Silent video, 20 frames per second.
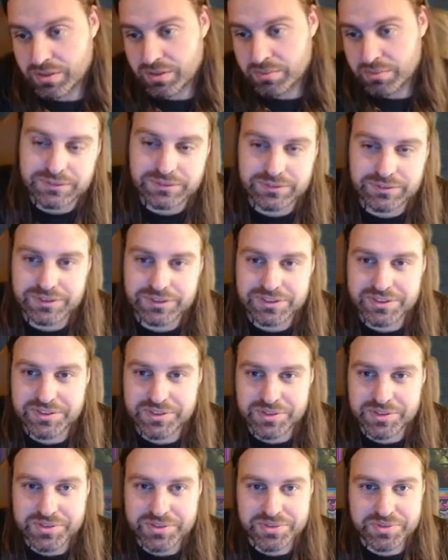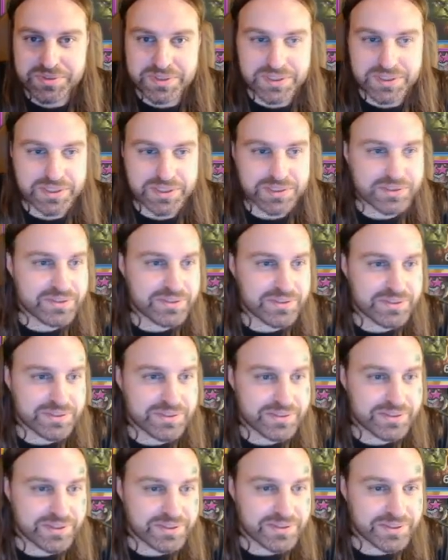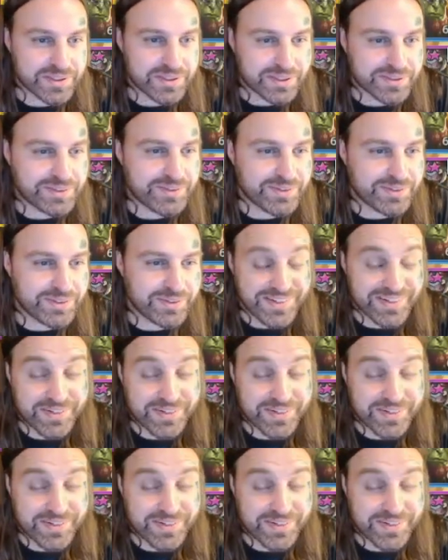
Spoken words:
but this is also not good.